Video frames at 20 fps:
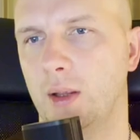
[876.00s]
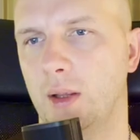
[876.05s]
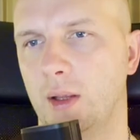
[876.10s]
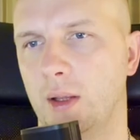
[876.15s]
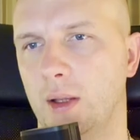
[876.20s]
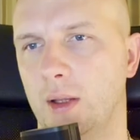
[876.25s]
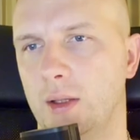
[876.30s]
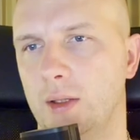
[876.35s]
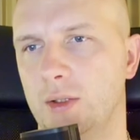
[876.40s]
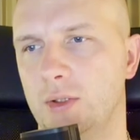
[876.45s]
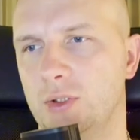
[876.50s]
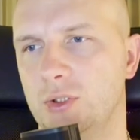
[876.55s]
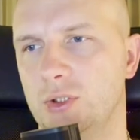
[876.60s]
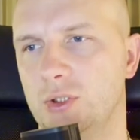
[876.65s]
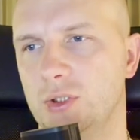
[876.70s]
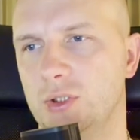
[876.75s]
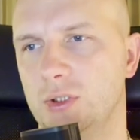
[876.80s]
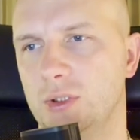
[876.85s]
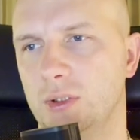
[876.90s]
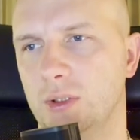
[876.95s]

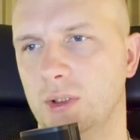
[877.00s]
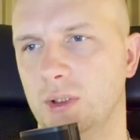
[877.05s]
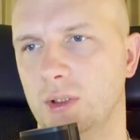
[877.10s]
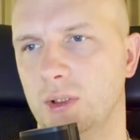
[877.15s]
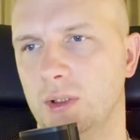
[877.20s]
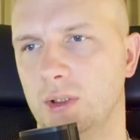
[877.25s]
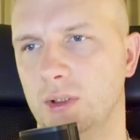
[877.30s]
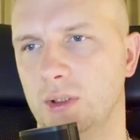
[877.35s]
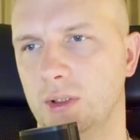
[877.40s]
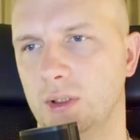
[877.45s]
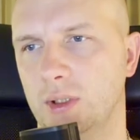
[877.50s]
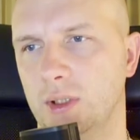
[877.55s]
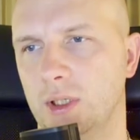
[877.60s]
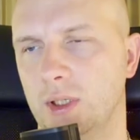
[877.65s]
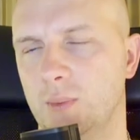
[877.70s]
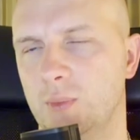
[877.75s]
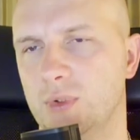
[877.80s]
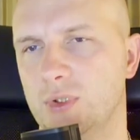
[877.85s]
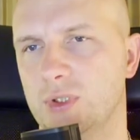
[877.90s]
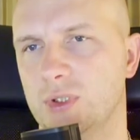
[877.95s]
Age
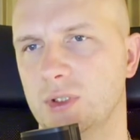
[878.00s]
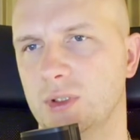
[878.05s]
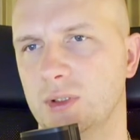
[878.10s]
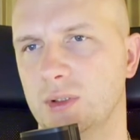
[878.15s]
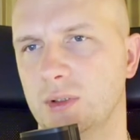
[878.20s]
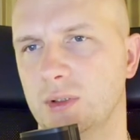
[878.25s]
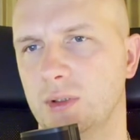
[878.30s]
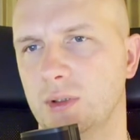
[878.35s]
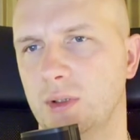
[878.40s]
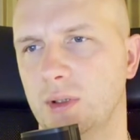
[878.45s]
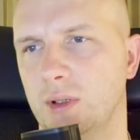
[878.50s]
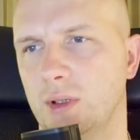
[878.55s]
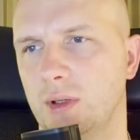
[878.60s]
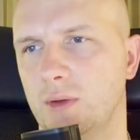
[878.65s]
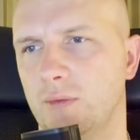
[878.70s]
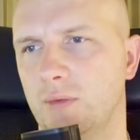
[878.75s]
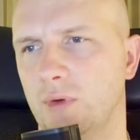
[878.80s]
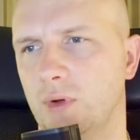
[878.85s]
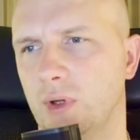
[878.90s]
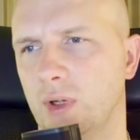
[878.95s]
encryption,
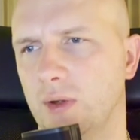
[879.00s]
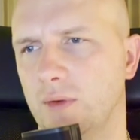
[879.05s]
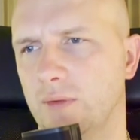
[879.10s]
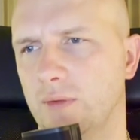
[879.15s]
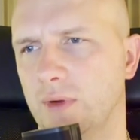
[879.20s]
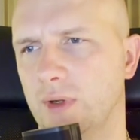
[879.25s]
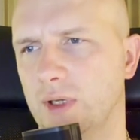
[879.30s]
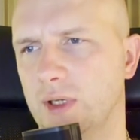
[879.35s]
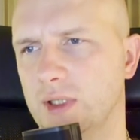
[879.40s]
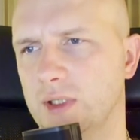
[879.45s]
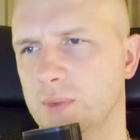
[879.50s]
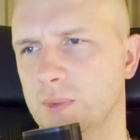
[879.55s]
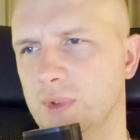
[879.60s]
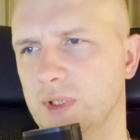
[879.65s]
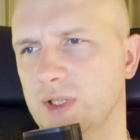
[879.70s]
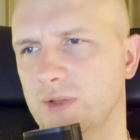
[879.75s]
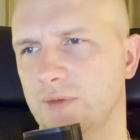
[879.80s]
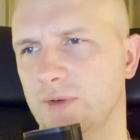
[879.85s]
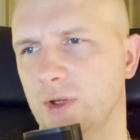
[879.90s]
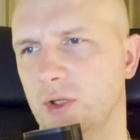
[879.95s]
if you have any
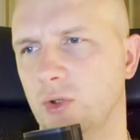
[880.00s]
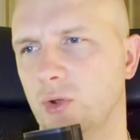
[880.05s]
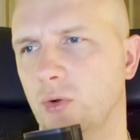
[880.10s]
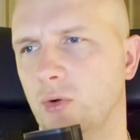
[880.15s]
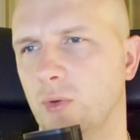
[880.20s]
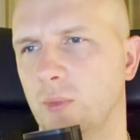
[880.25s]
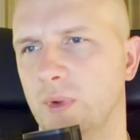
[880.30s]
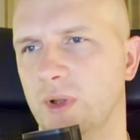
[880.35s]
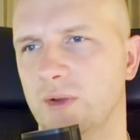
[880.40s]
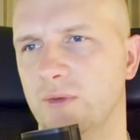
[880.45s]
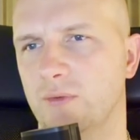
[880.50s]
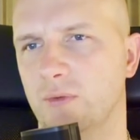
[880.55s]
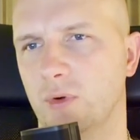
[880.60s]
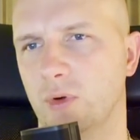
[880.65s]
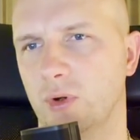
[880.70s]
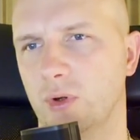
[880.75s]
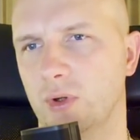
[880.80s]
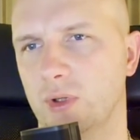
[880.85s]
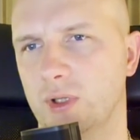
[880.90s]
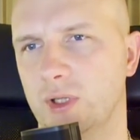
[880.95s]
specific document
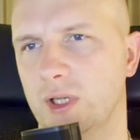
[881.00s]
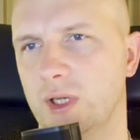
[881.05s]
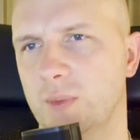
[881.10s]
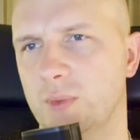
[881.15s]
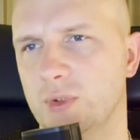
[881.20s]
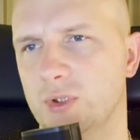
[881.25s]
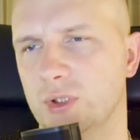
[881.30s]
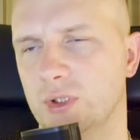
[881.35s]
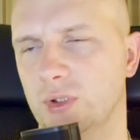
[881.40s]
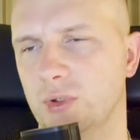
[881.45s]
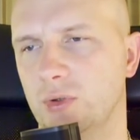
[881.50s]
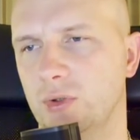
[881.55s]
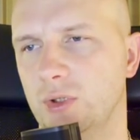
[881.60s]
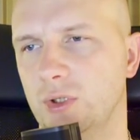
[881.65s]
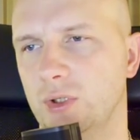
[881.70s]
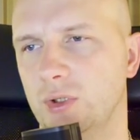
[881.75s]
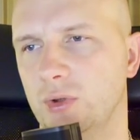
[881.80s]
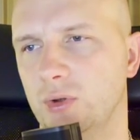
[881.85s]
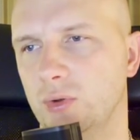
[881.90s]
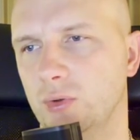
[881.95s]
for encryption, you
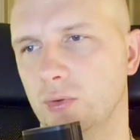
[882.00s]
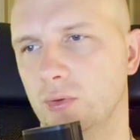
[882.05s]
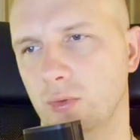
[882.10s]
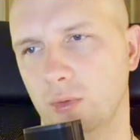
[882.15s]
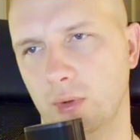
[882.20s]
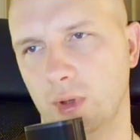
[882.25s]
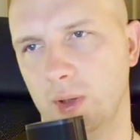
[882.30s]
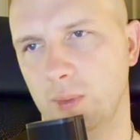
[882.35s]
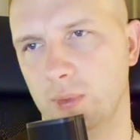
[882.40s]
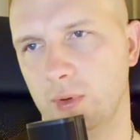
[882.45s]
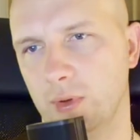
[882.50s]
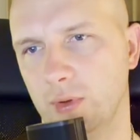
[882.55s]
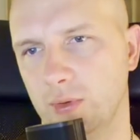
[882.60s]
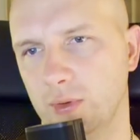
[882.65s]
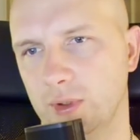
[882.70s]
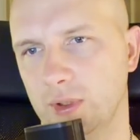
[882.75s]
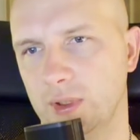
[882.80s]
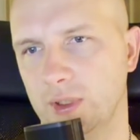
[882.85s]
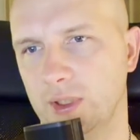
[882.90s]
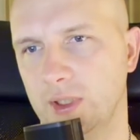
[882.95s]
need to upload
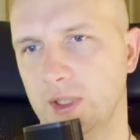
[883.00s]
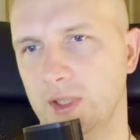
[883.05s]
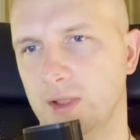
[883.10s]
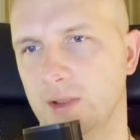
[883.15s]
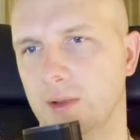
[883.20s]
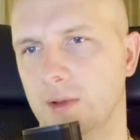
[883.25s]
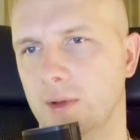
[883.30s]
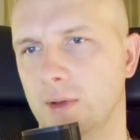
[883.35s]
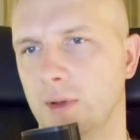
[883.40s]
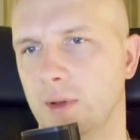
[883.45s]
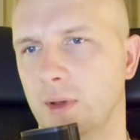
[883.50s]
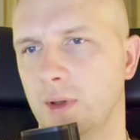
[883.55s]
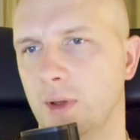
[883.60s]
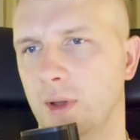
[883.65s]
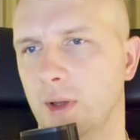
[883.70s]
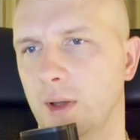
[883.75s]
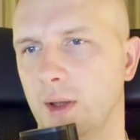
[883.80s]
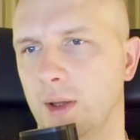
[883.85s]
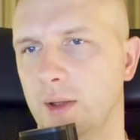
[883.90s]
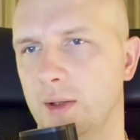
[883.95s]
it here,
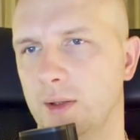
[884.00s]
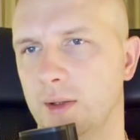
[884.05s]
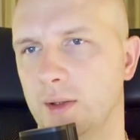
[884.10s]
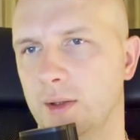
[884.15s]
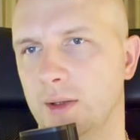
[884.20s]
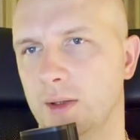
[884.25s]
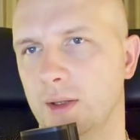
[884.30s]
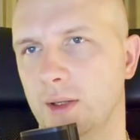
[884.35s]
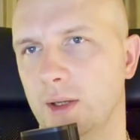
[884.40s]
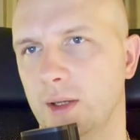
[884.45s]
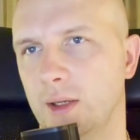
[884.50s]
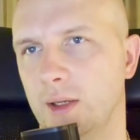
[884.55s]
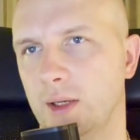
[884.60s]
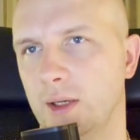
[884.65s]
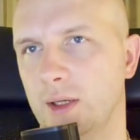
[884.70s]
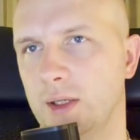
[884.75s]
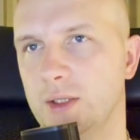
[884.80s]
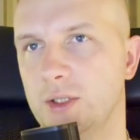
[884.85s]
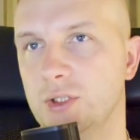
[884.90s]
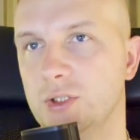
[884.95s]
and
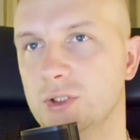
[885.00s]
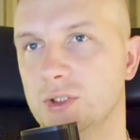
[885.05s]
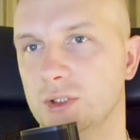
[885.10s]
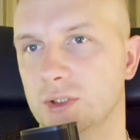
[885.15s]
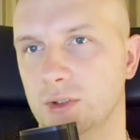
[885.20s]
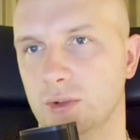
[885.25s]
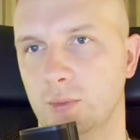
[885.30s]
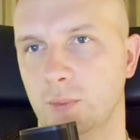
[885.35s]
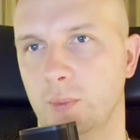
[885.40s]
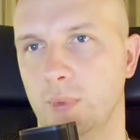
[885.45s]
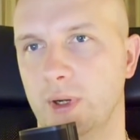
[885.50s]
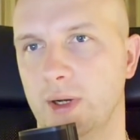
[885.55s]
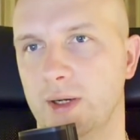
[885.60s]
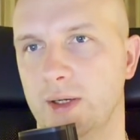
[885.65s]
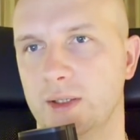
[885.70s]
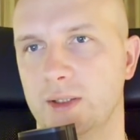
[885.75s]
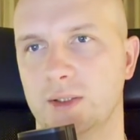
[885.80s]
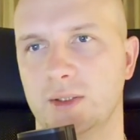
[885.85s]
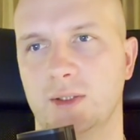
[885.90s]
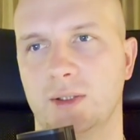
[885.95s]
any additional
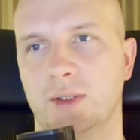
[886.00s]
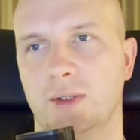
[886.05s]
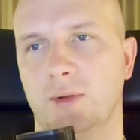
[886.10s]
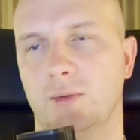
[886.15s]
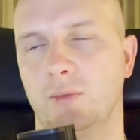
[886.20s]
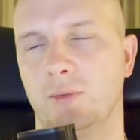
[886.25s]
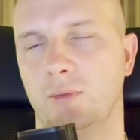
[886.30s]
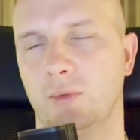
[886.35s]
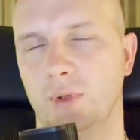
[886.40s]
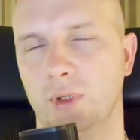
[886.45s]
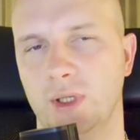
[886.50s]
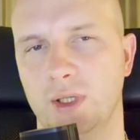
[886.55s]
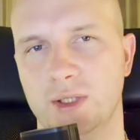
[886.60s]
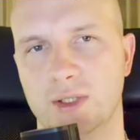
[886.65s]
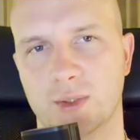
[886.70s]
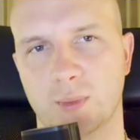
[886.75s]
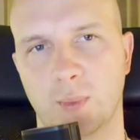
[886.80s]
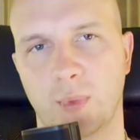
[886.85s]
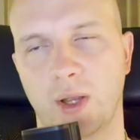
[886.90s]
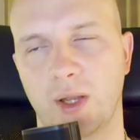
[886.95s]
part what
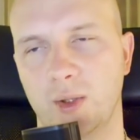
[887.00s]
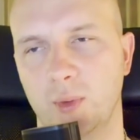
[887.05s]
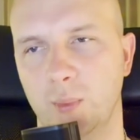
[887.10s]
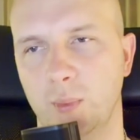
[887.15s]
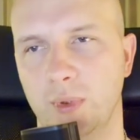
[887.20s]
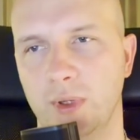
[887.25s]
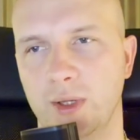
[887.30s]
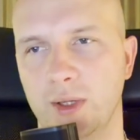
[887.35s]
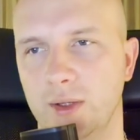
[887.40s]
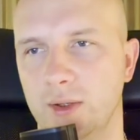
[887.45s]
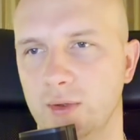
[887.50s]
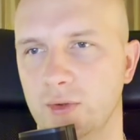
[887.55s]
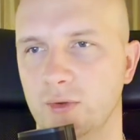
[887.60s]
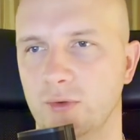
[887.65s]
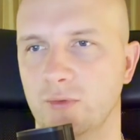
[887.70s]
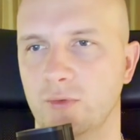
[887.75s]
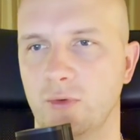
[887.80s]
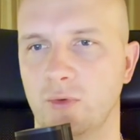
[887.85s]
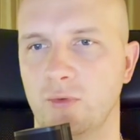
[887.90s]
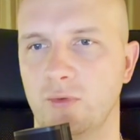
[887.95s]
it might be
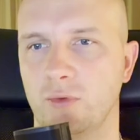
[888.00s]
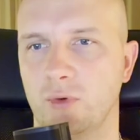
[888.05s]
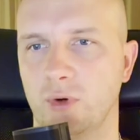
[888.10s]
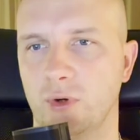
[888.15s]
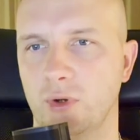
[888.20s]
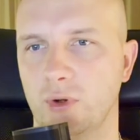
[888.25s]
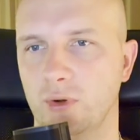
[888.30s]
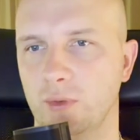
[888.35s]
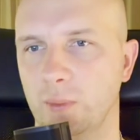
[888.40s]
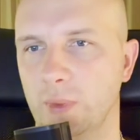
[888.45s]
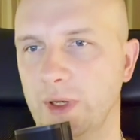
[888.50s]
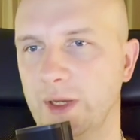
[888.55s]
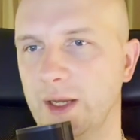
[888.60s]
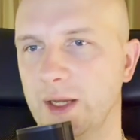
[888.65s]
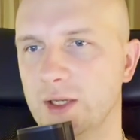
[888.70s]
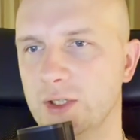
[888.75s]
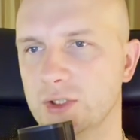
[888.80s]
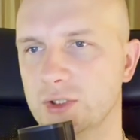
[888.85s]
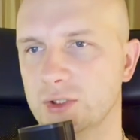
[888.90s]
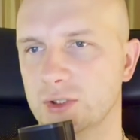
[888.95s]
useful for your
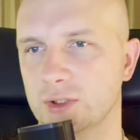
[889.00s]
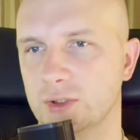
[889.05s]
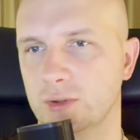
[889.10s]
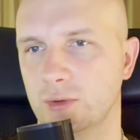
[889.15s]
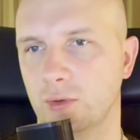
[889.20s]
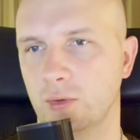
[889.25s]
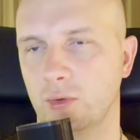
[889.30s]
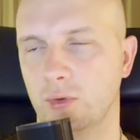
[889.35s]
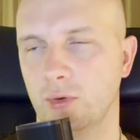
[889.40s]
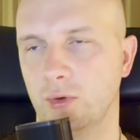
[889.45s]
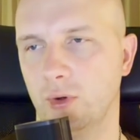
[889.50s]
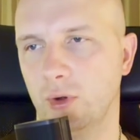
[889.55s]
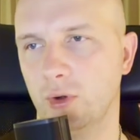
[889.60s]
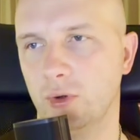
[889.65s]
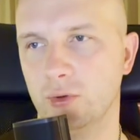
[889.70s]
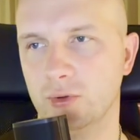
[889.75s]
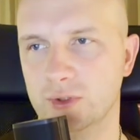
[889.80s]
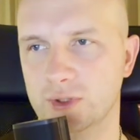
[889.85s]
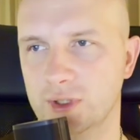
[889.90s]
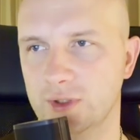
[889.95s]
application or
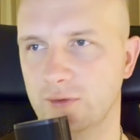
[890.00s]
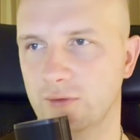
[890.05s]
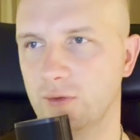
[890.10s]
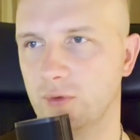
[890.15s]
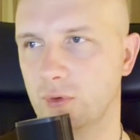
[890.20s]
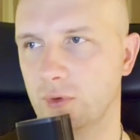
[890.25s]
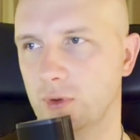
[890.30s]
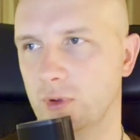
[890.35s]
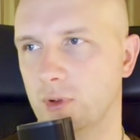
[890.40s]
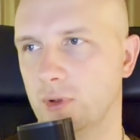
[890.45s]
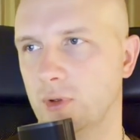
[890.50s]
use it for